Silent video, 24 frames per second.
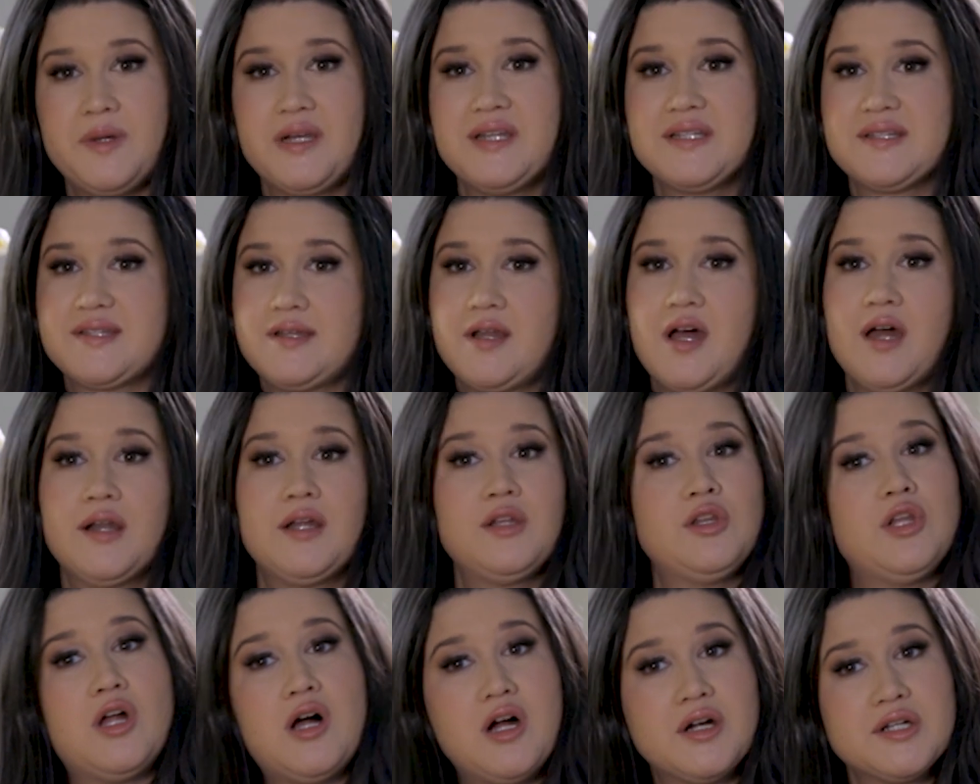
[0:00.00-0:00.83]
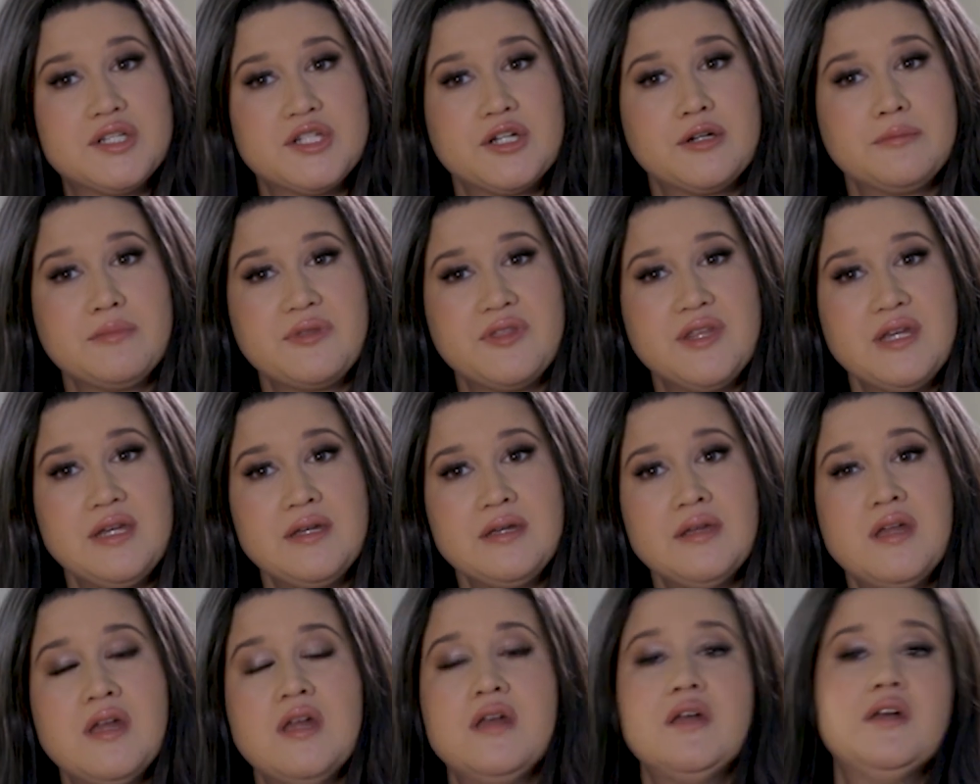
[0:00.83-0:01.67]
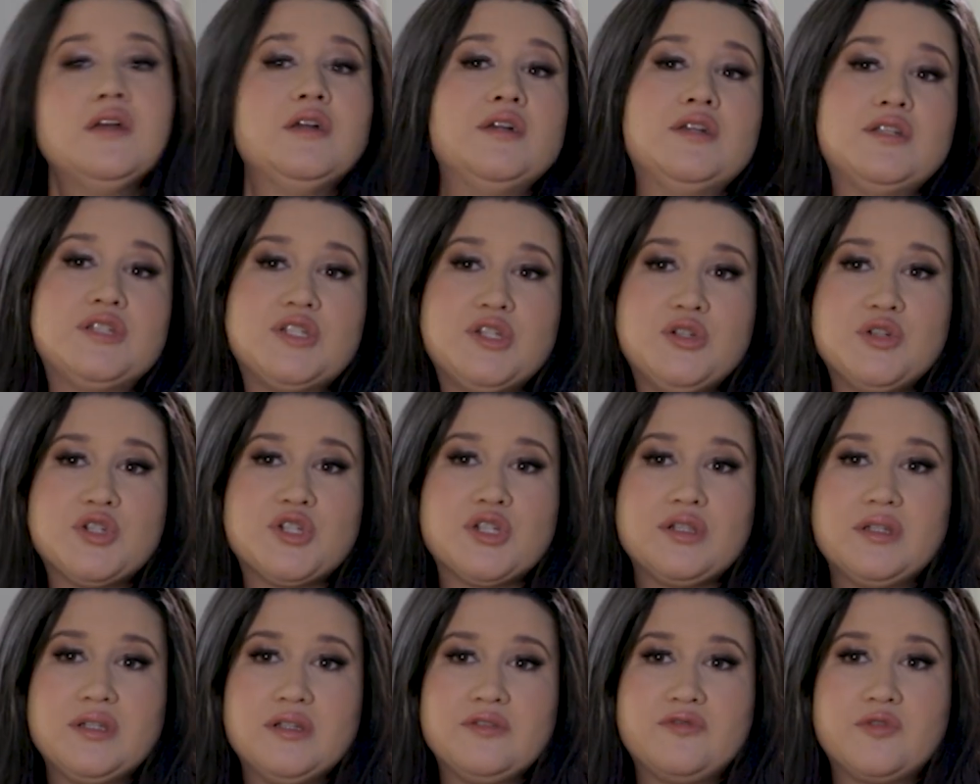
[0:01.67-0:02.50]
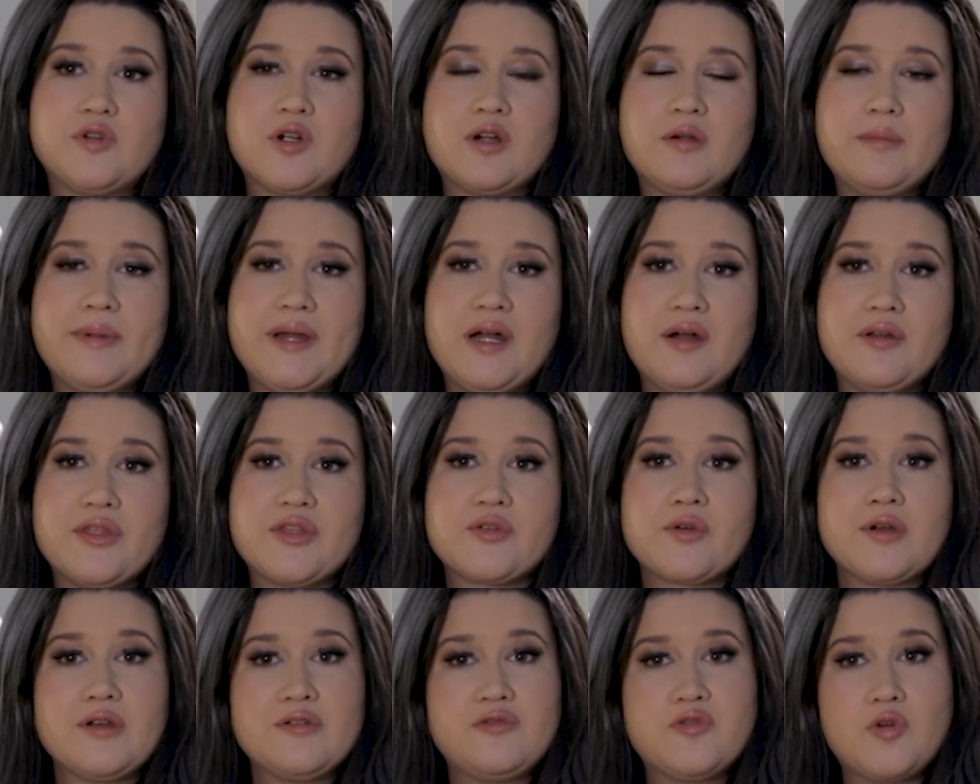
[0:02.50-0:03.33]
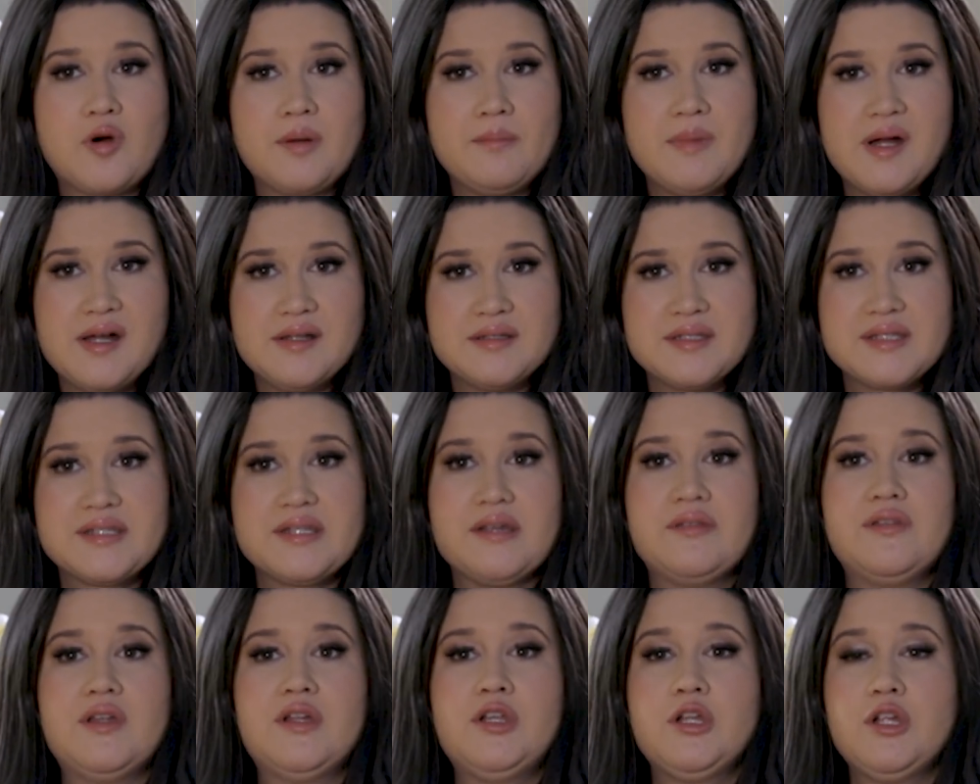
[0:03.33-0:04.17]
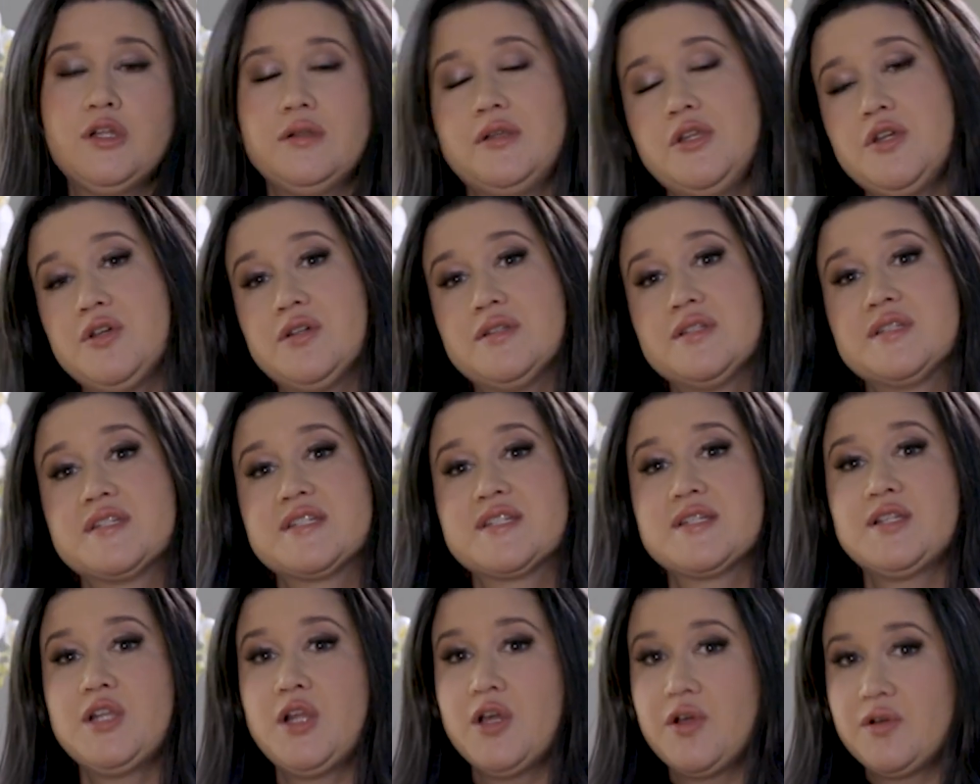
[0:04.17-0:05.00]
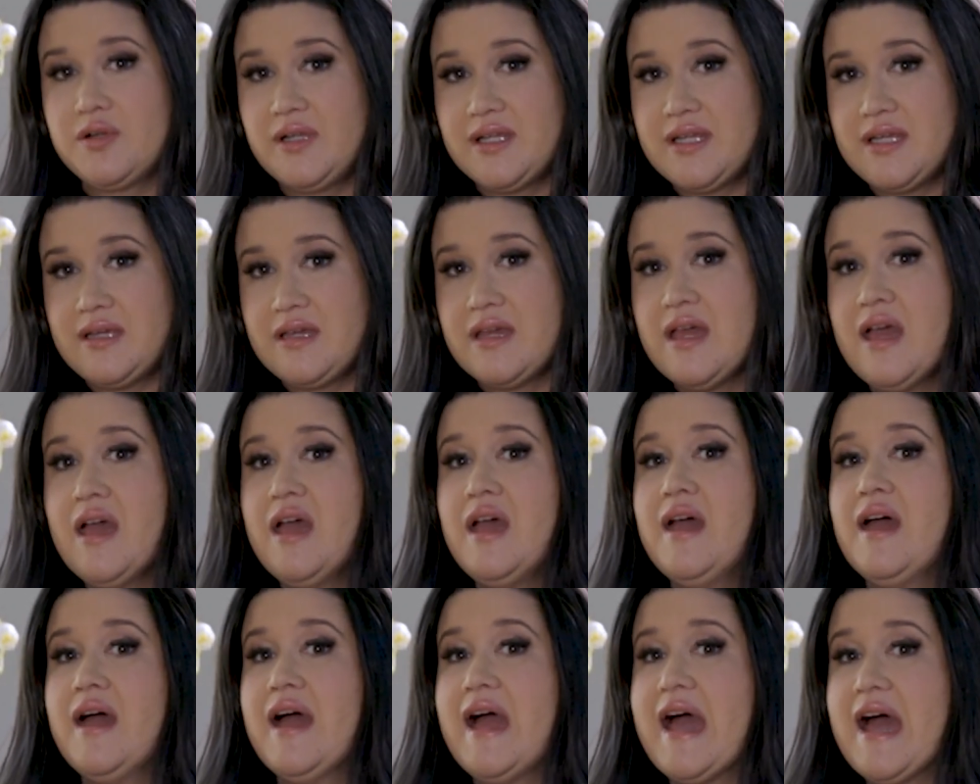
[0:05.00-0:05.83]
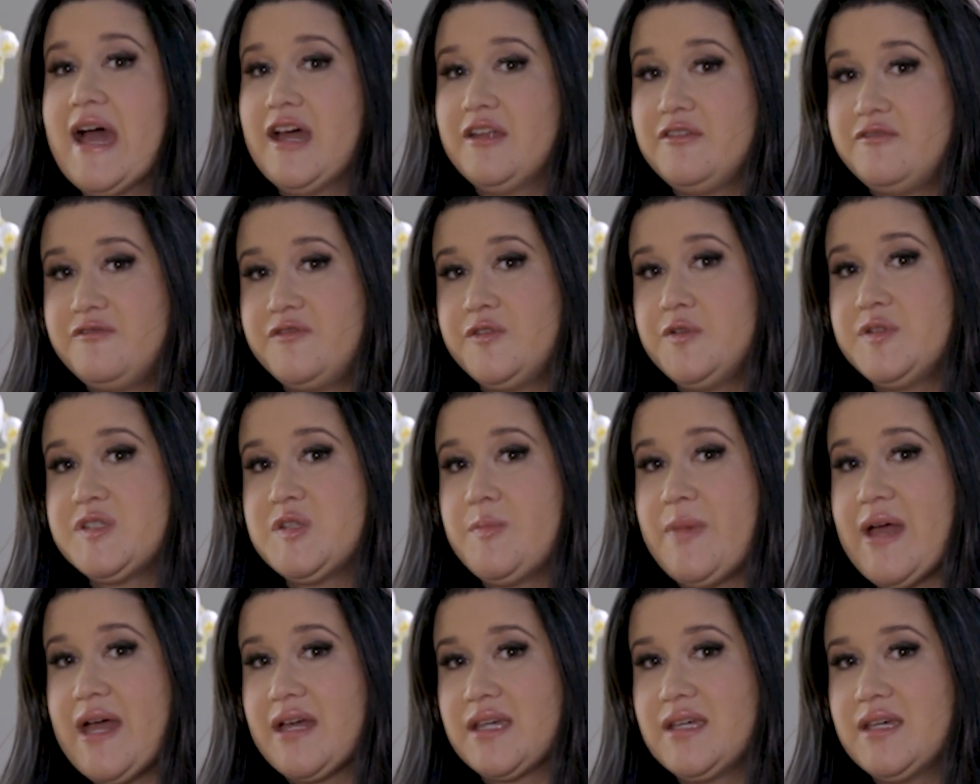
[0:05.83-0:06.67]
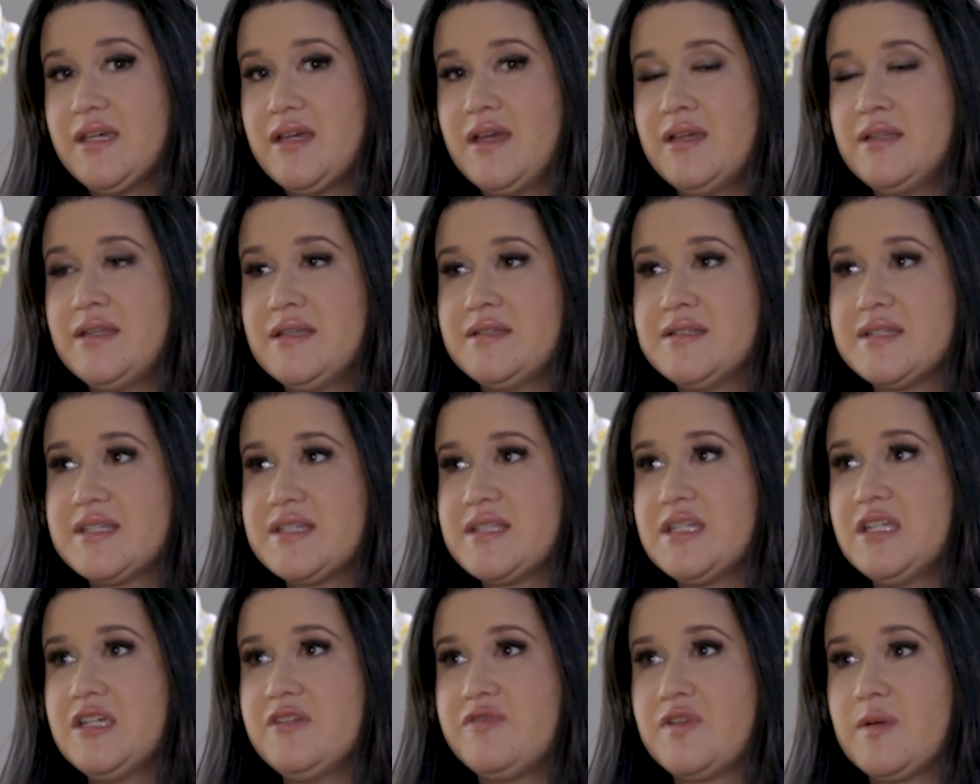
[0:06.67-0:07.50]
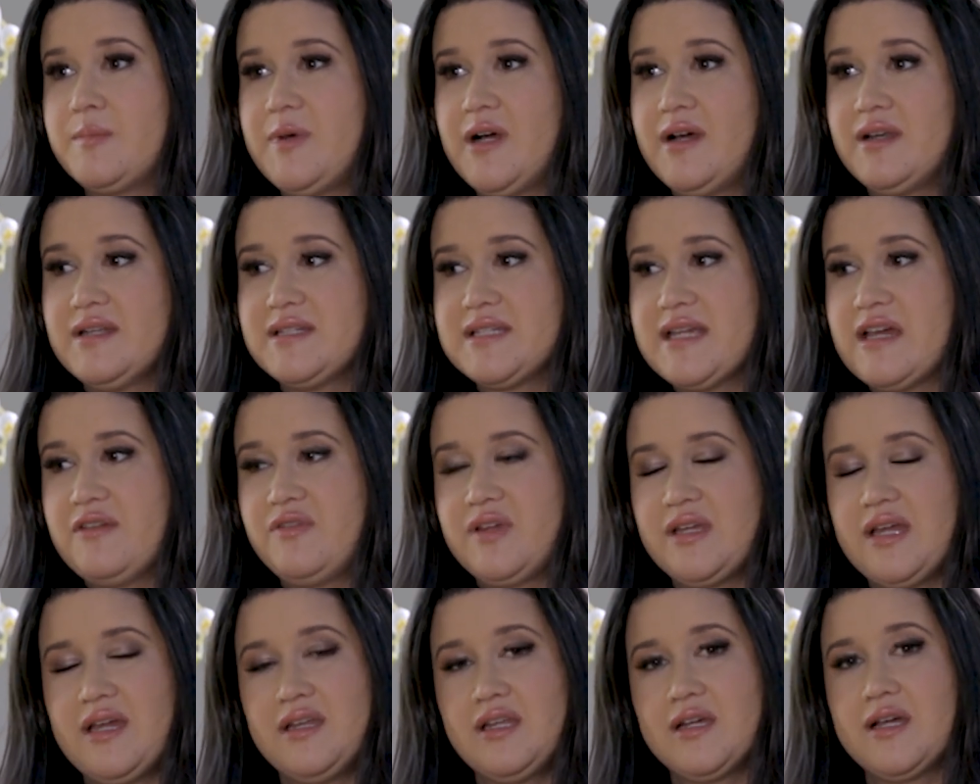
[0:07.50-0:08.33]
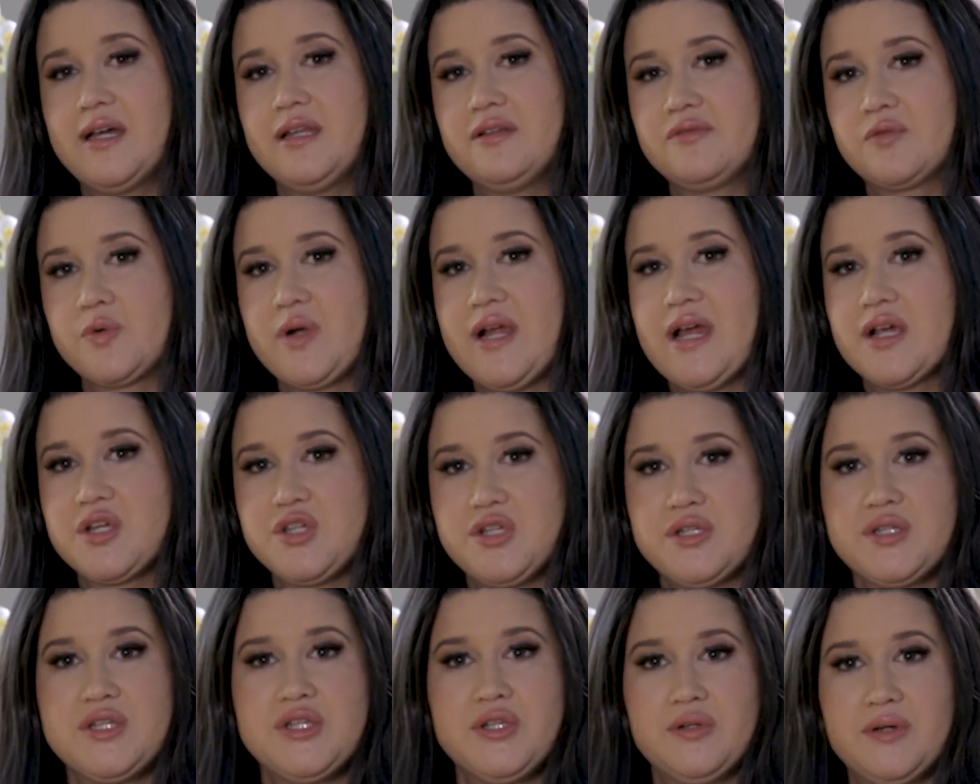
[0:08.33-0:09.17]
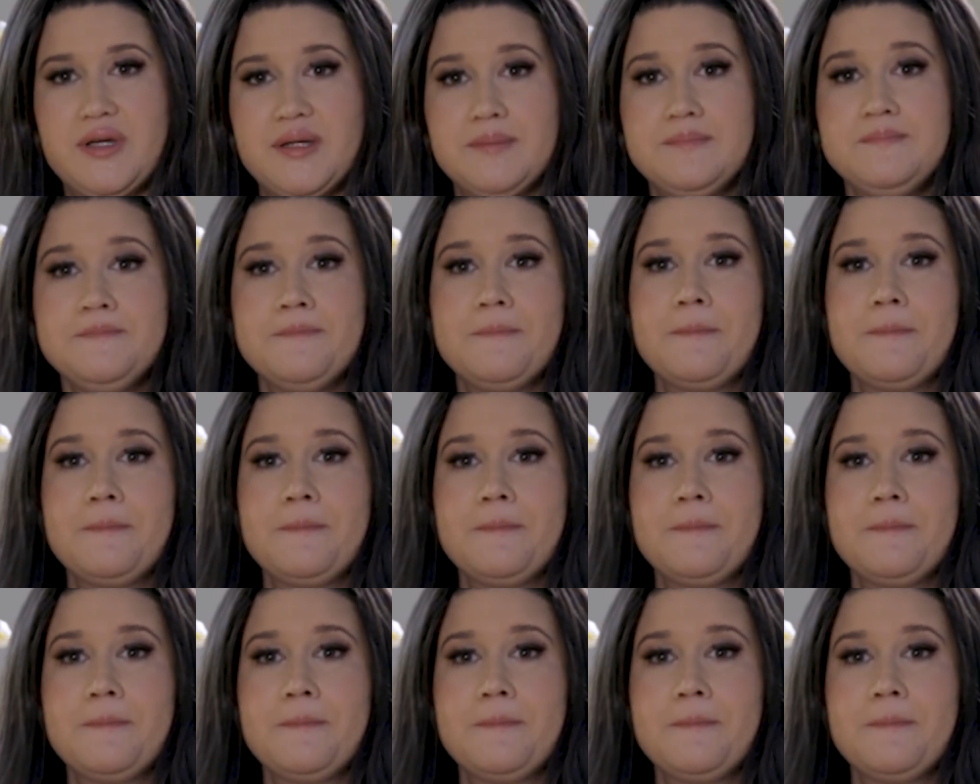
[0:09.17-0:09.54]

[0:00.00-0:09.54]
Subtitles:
but it's not a long-term thing. It's usually for about 3 to 4 months, and then you can slowly add foods back in and see if your body's having any kind of reaction to it.